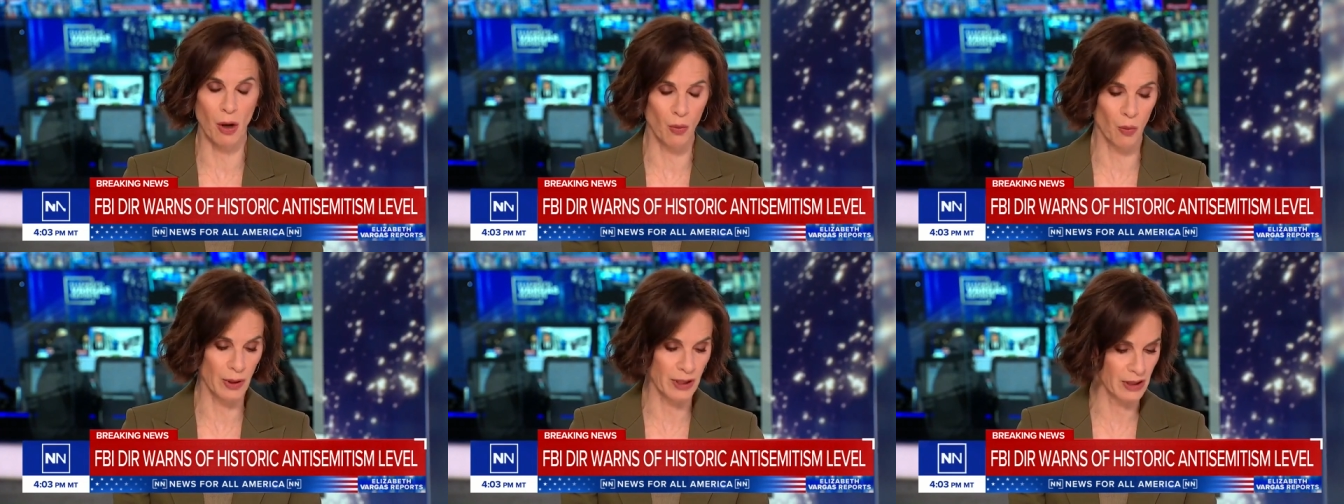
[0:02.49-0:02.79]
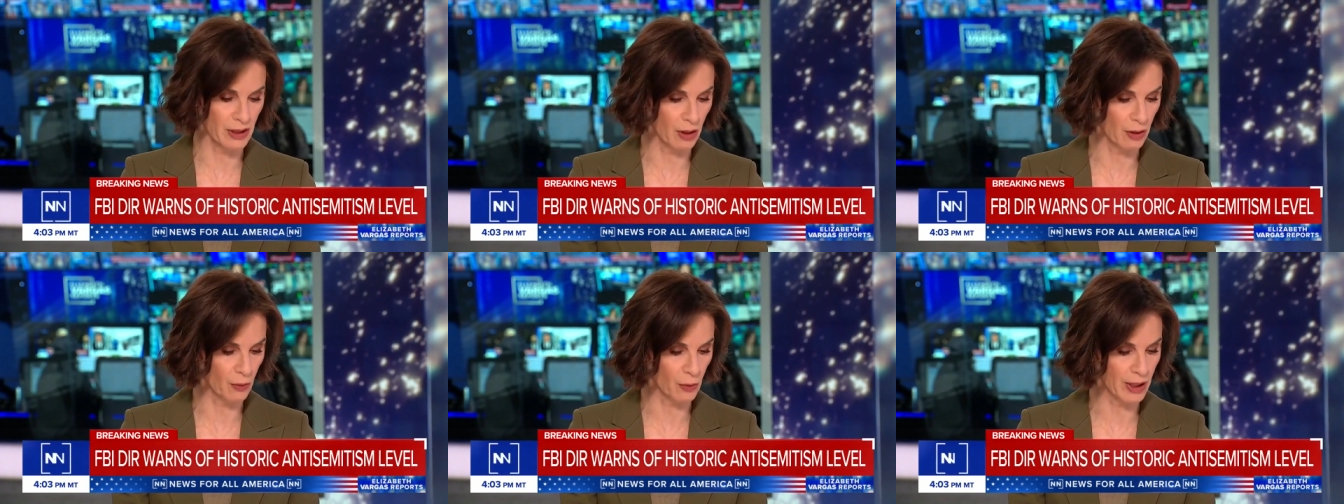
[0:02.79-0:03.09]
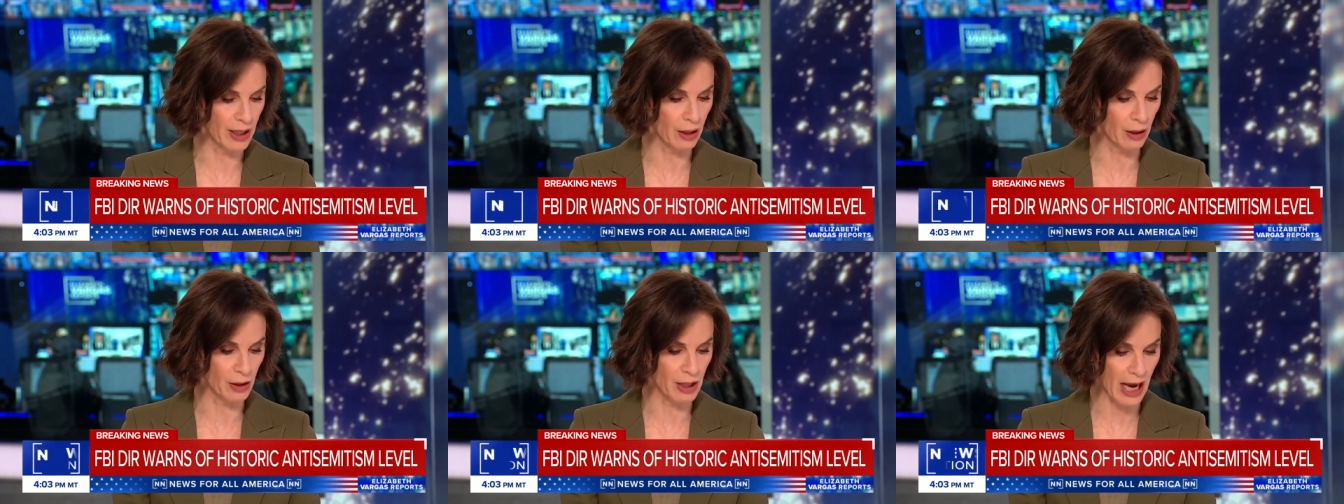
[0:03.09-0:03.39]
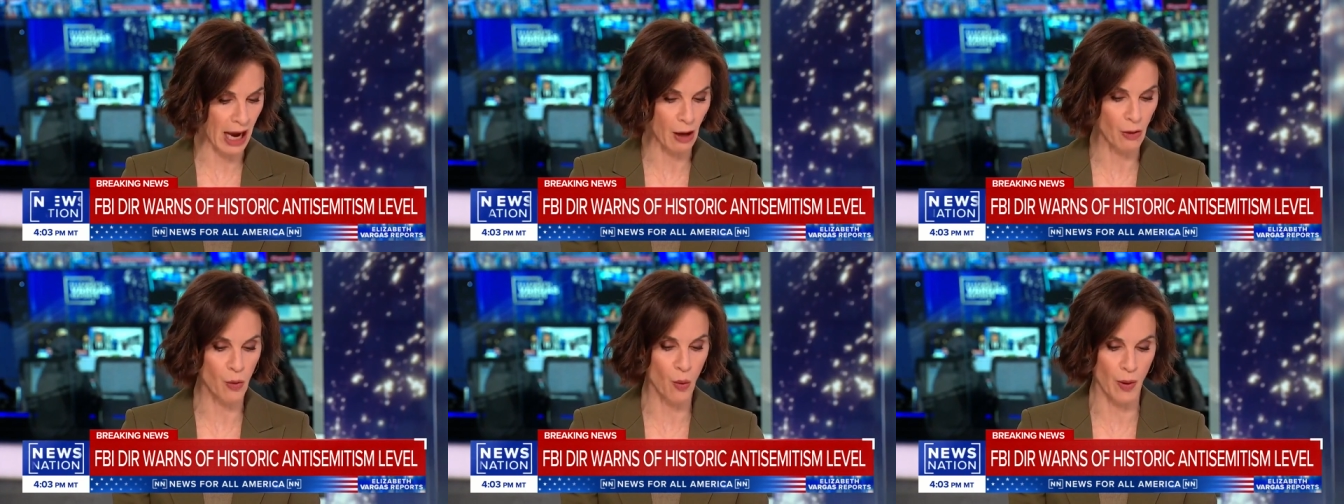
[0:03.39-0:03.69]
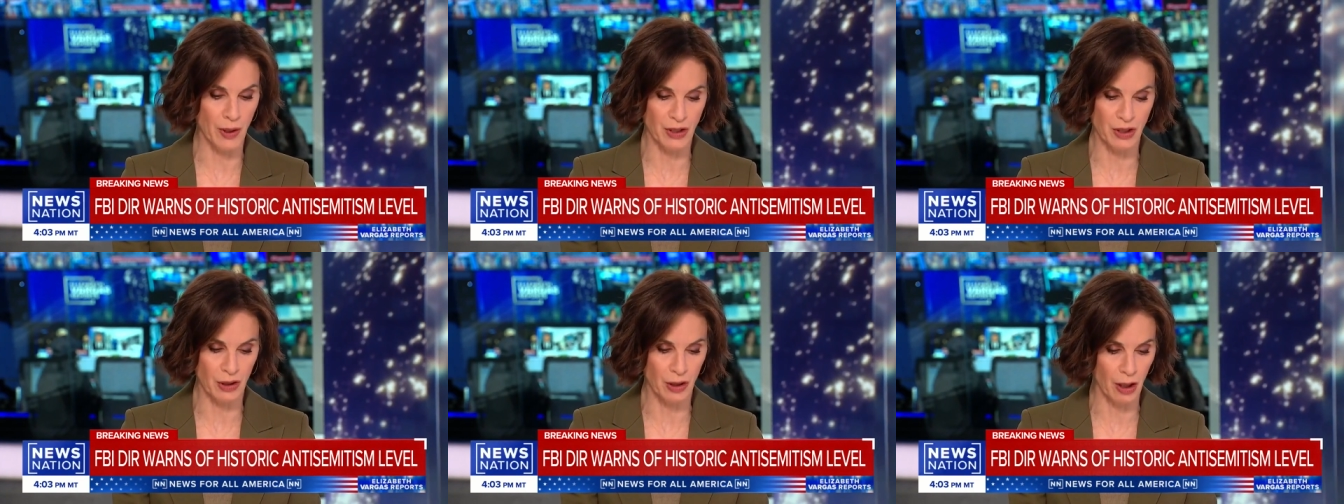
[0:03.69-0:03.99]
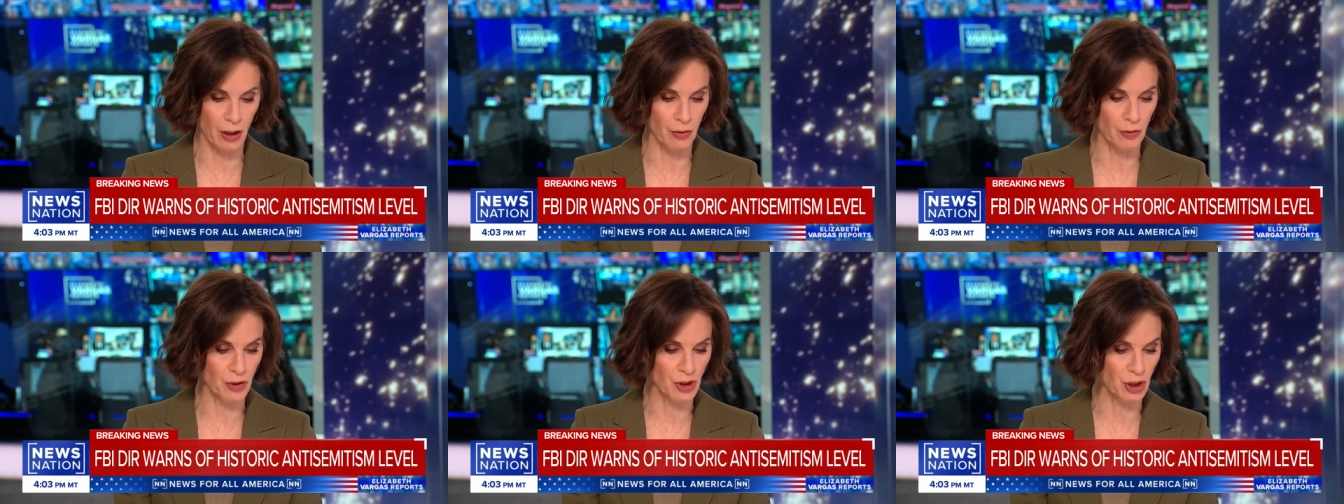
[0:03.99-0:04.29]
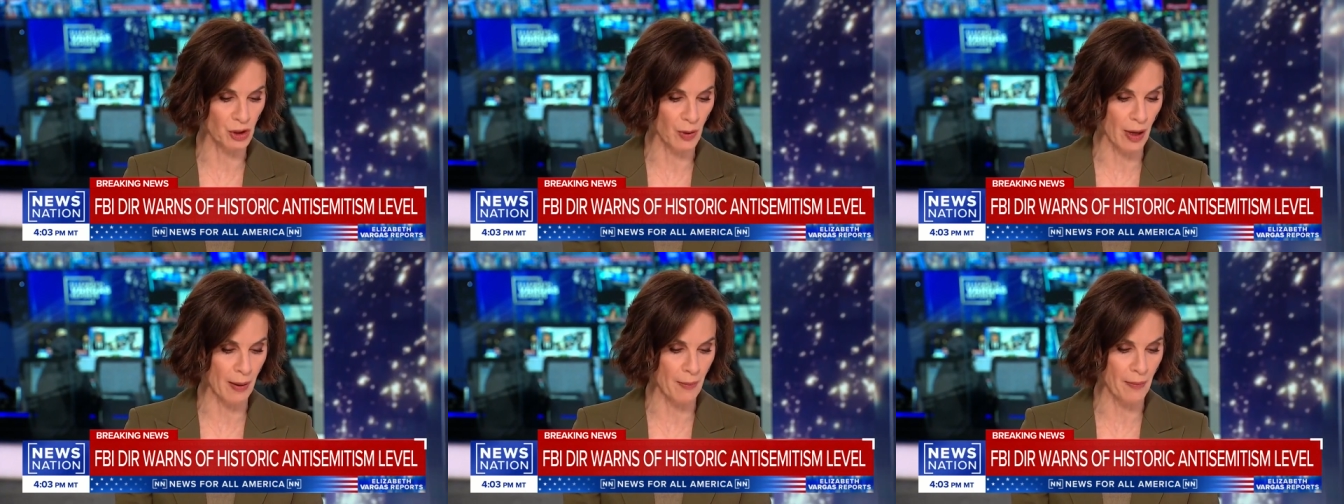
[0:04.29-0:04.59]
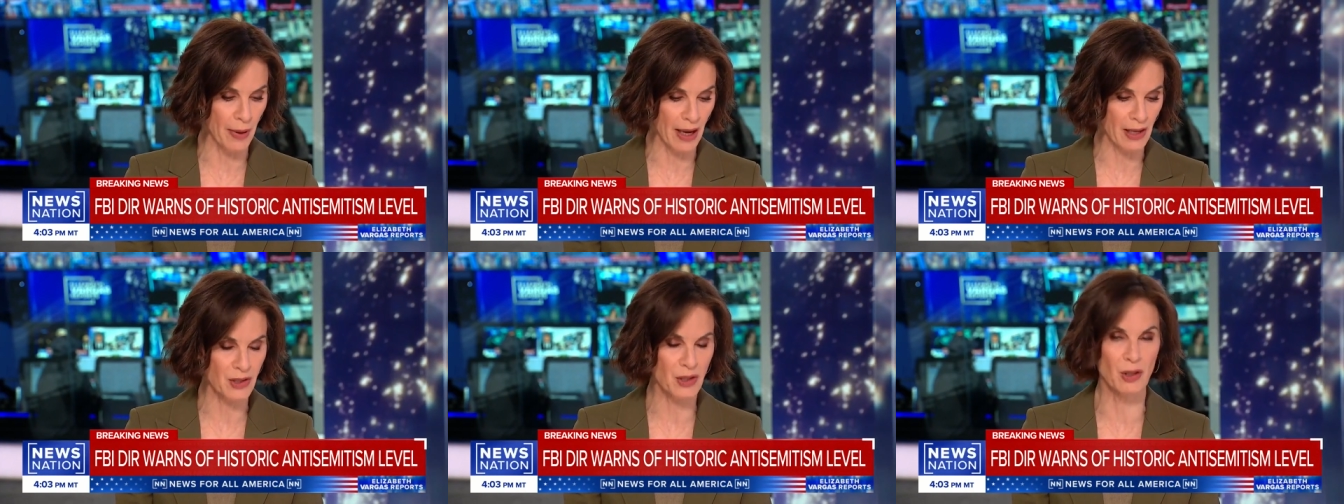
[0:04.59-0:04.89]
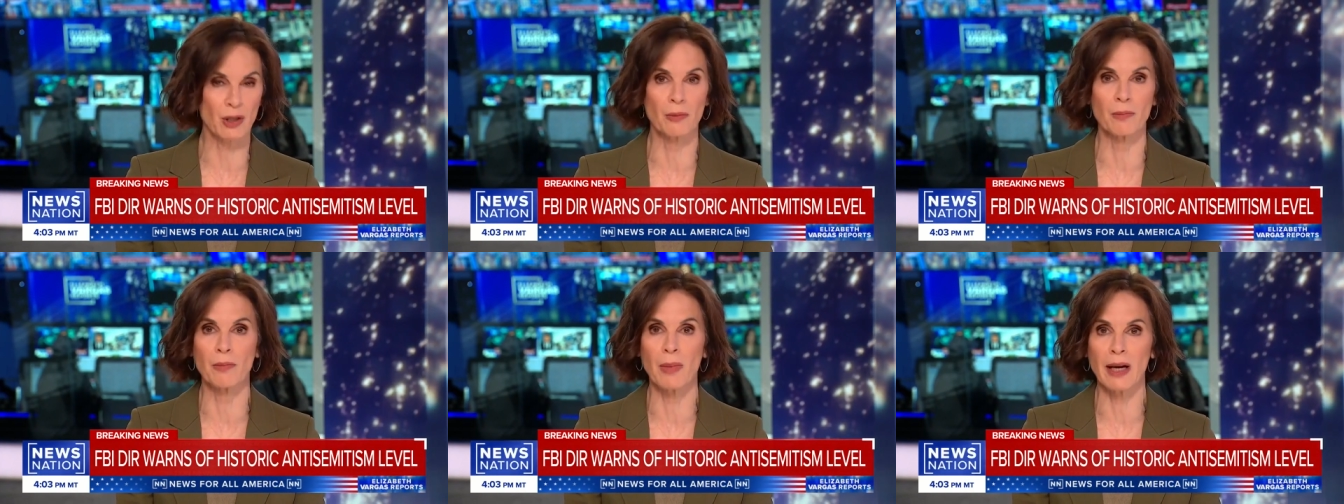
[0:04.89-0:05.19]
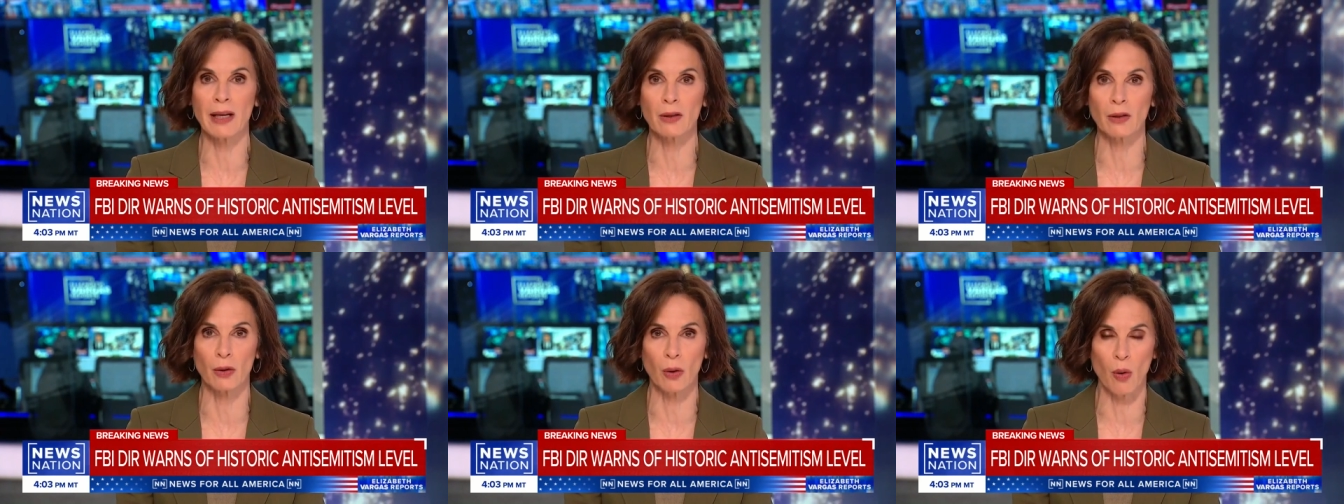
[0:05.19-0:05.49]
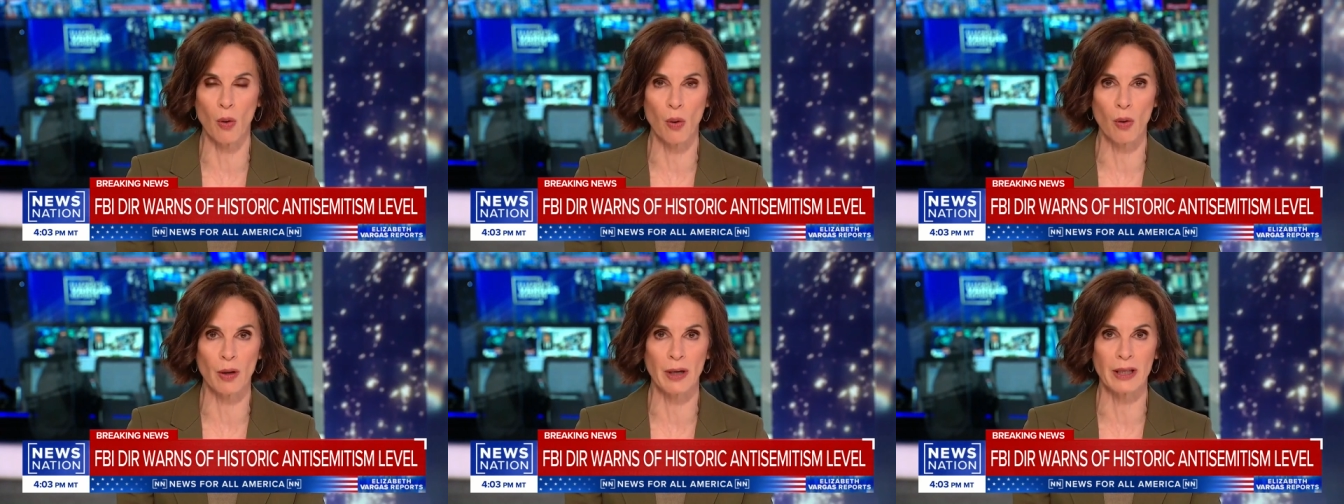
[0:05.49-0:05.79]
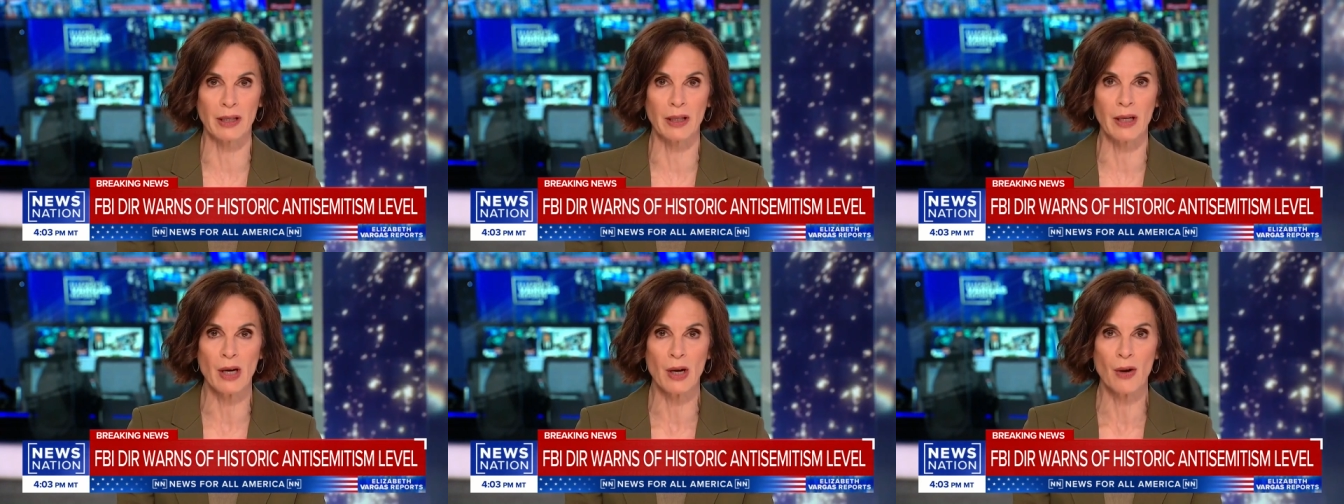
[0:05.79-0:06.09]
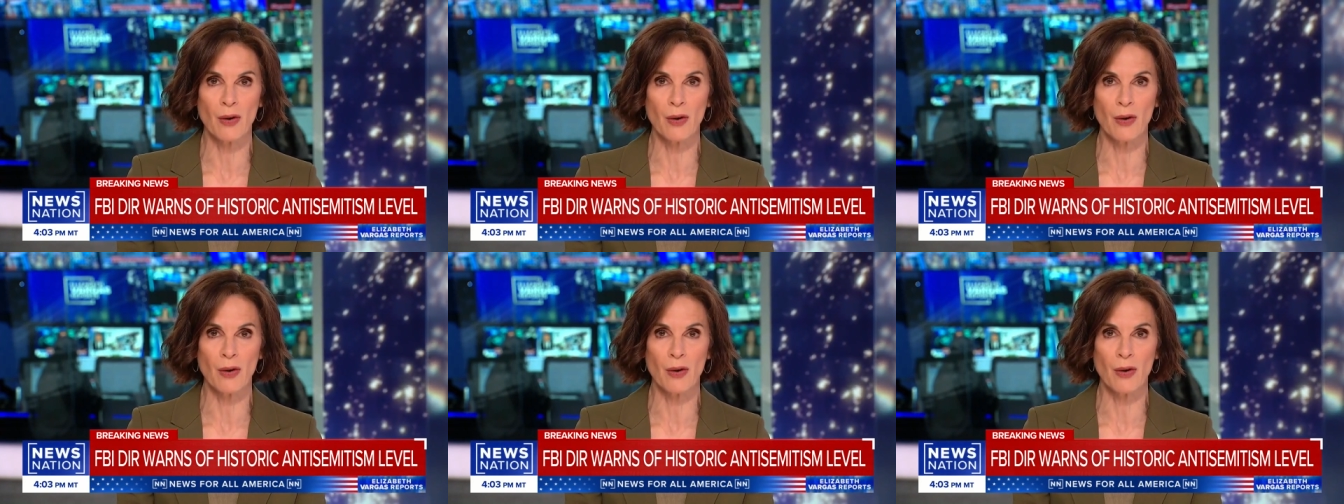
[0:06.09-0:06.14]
We are now going to go to Ambassador Michael Oren,